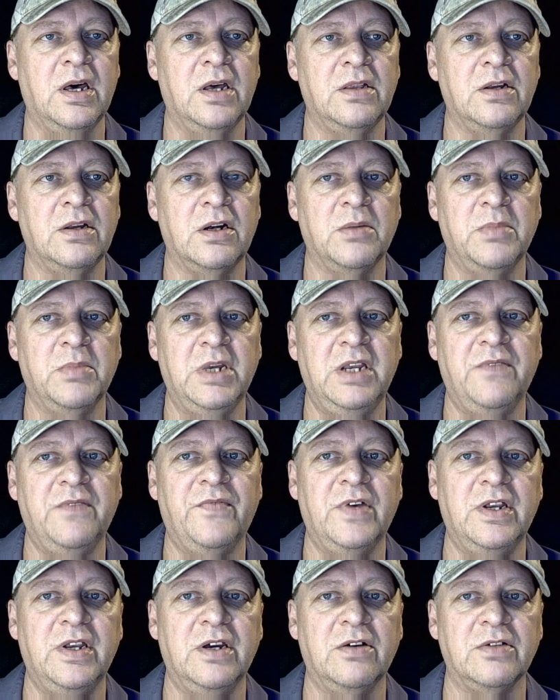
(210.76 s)
There are many
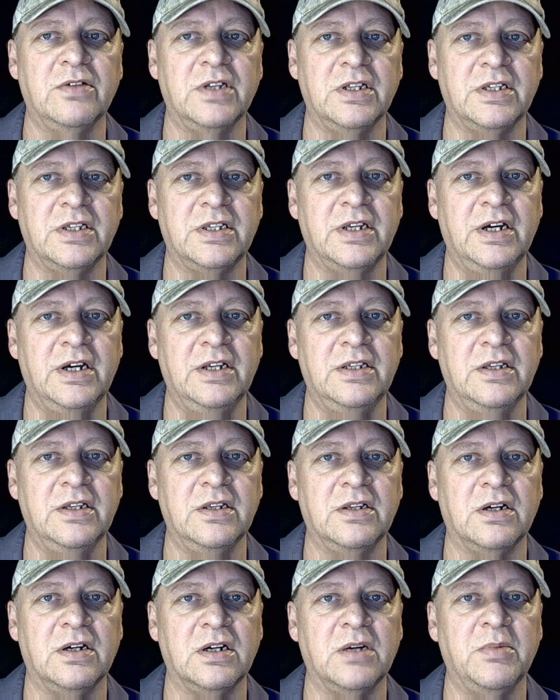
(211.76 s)
videos and sites
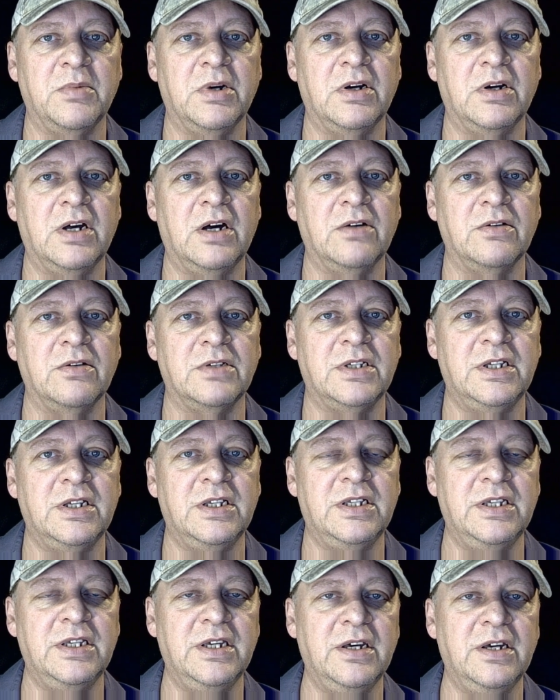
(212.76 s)
that talk about how
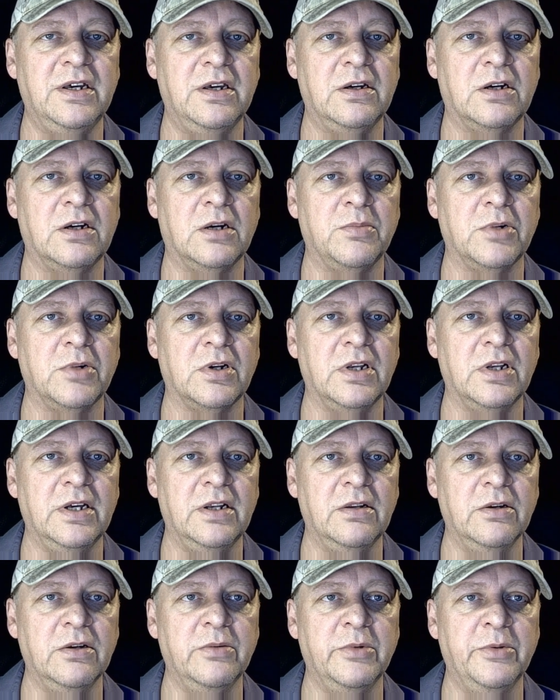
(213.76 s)
CCA,
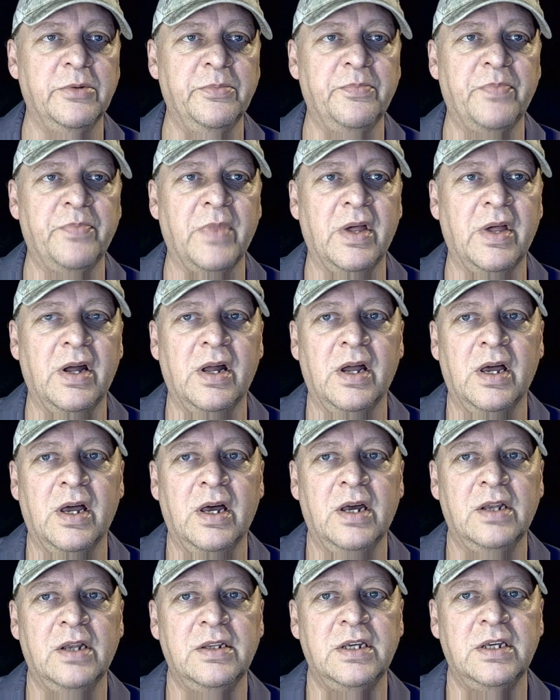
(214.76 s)
copper-clad aluminum,
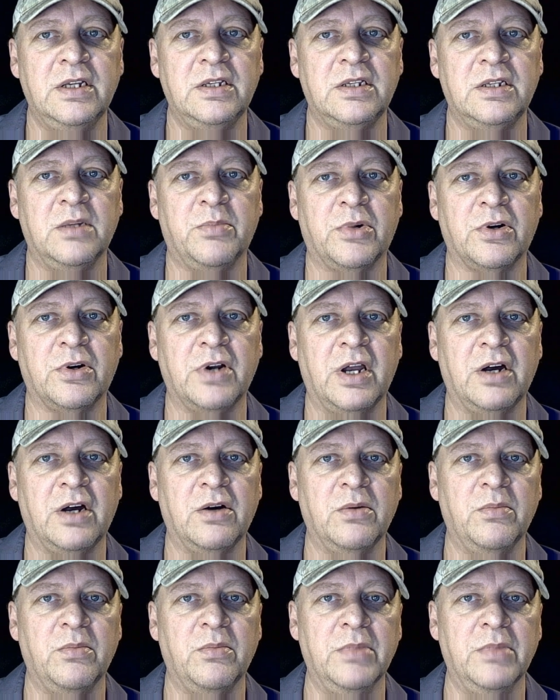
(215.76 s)
tends to burn
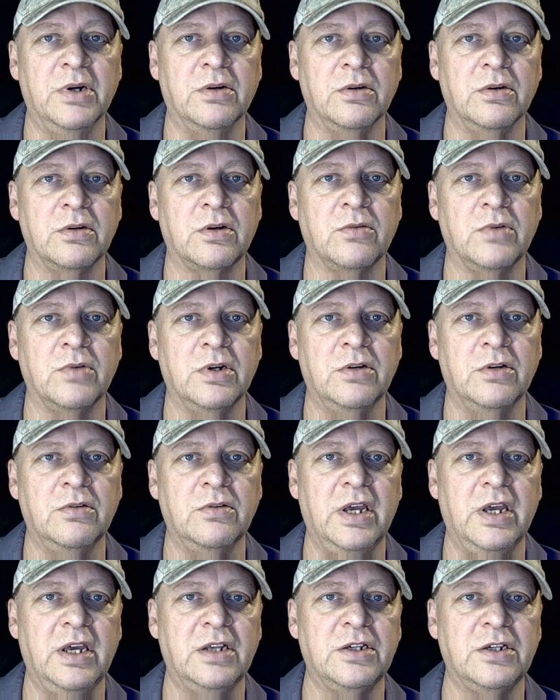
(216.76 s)
out, melt, corrode,
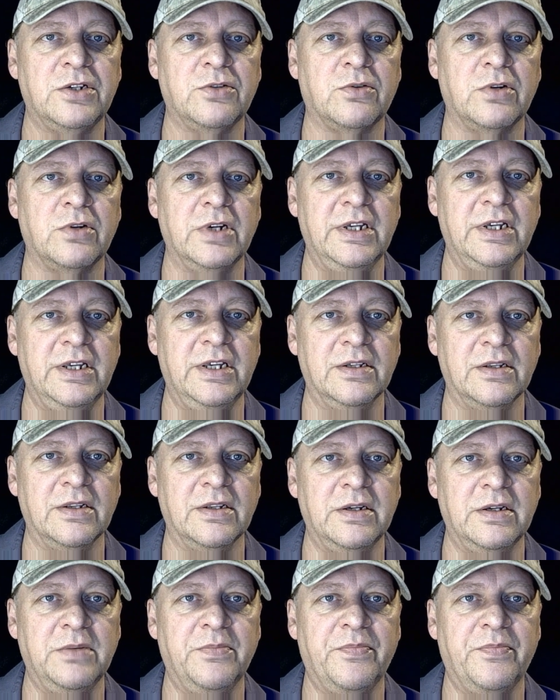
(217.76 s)
and short
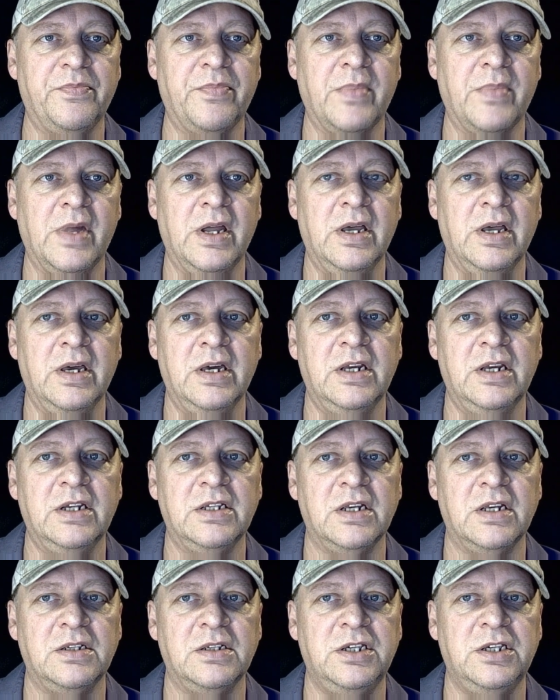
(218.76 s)
easily. It
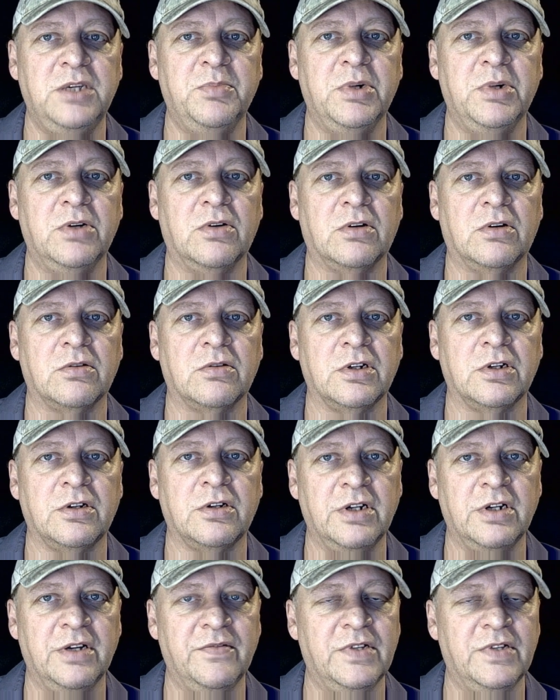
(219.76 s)
is a cheapo
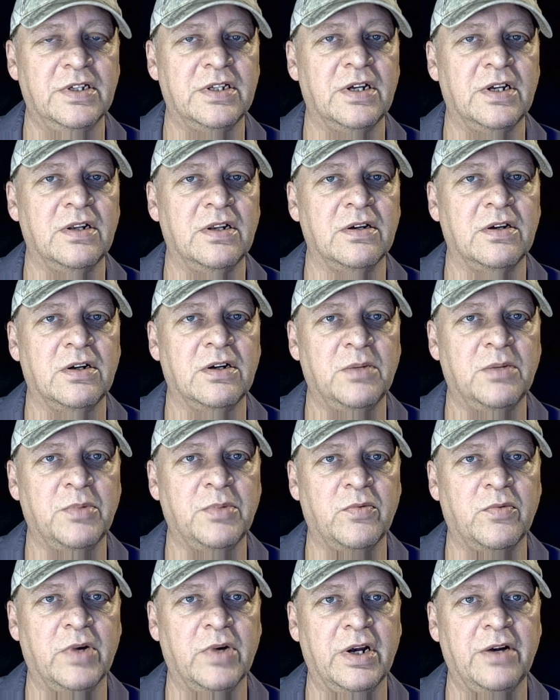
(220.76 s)
alternative to solid
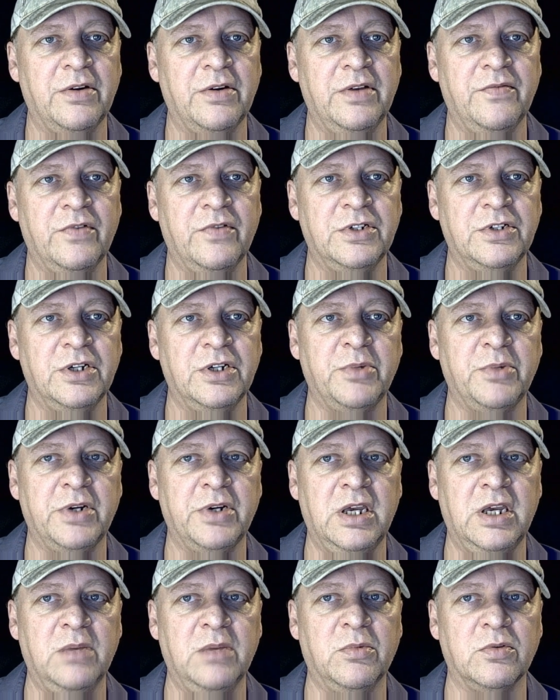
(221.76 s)
copper wiring for jumper
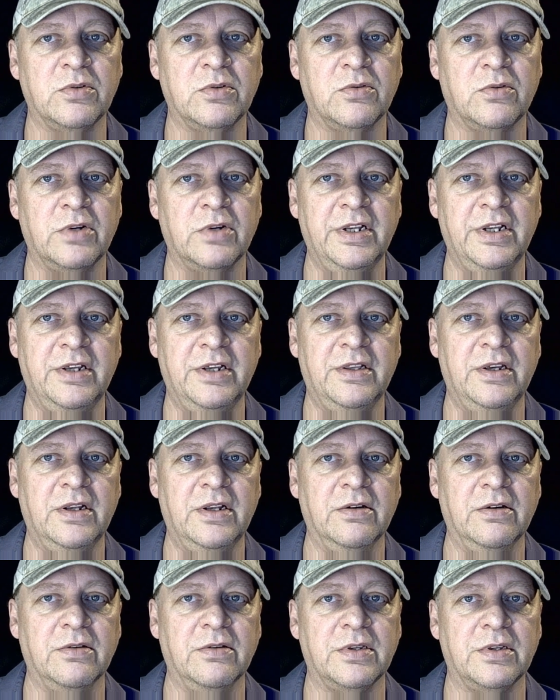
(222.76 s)
cables or
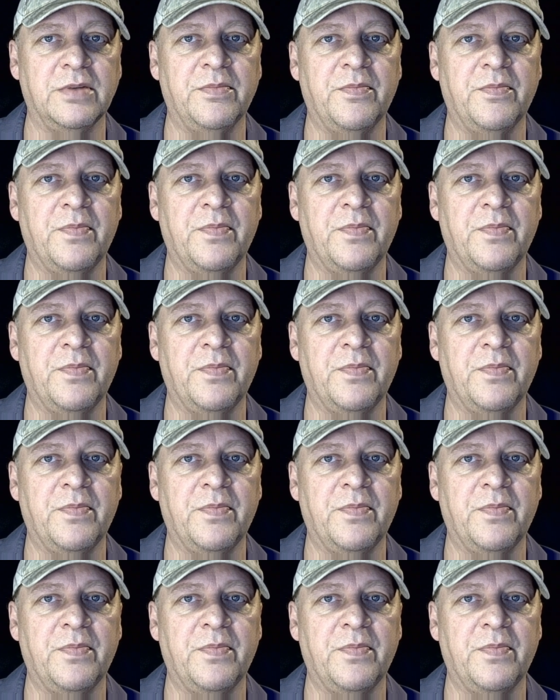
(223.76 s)
anything else.